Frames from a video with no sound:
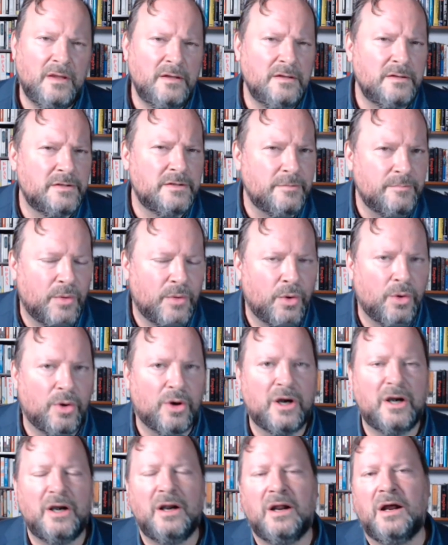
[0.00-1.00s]
the
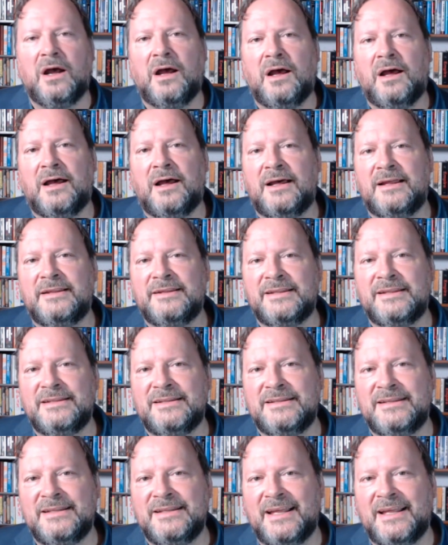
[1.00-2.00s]
more
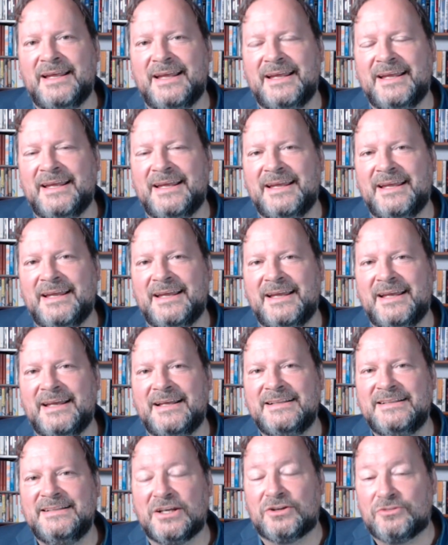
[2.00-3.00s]
the
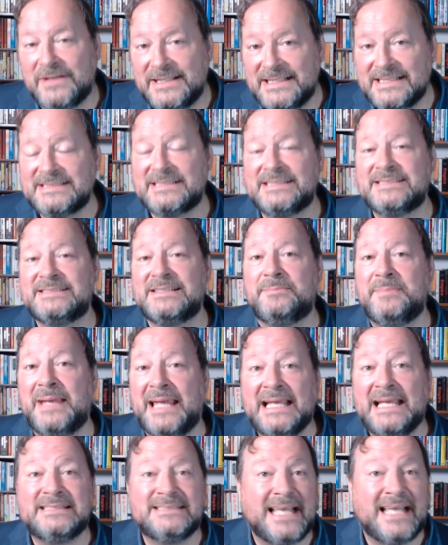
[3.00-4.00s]
criticism
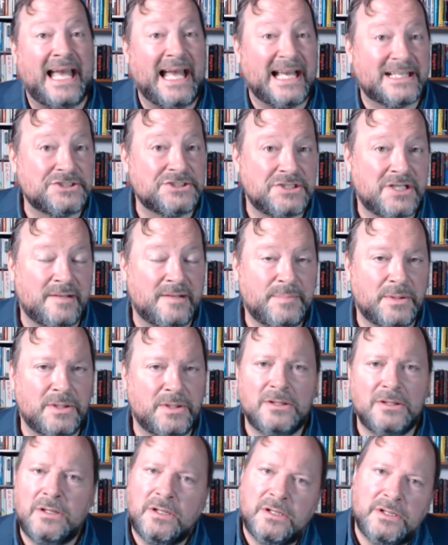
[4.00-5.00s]
is
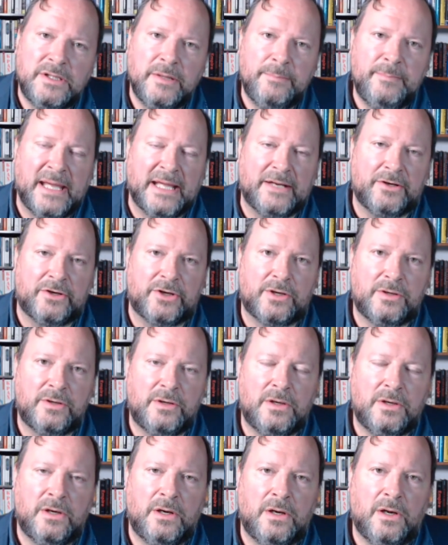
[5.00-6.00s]
actionable, the better.
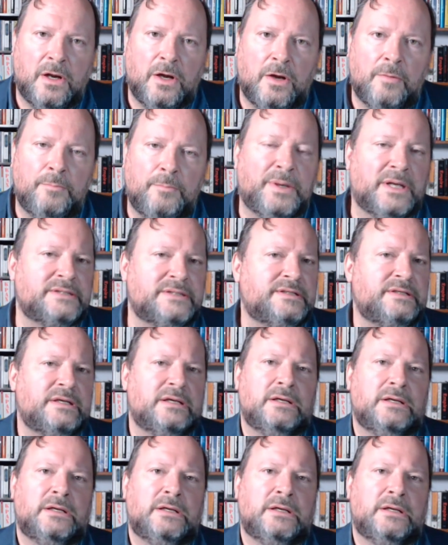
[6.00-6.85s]
But